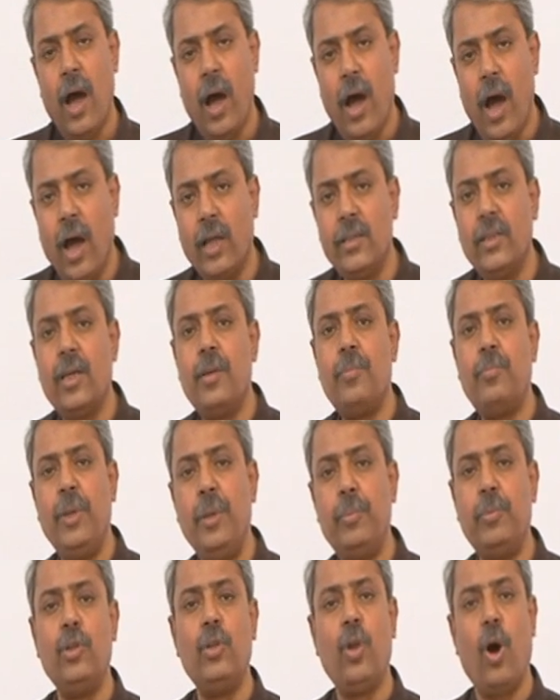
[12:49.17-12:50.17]
other
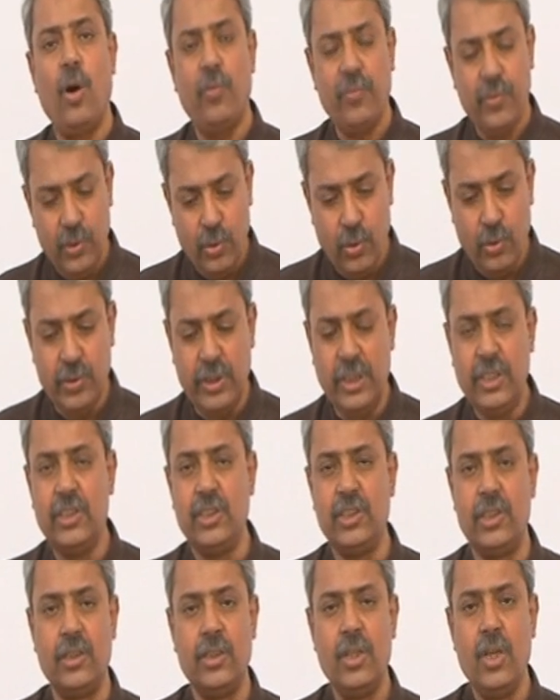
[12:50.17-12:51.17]
people of your
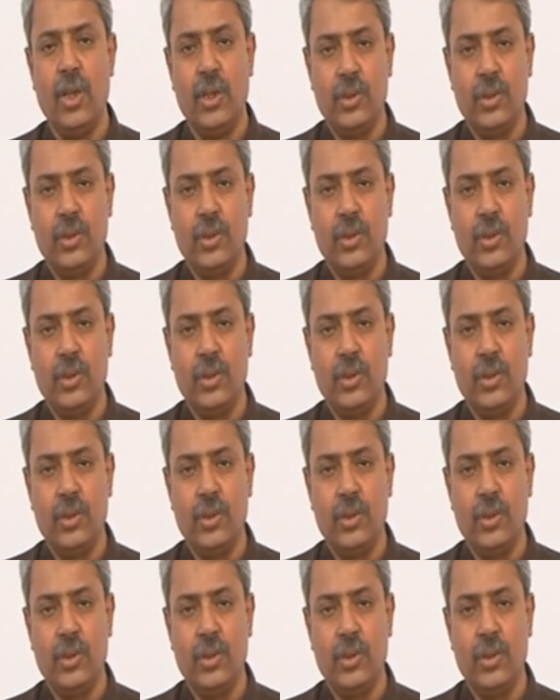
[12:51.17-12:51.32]
region,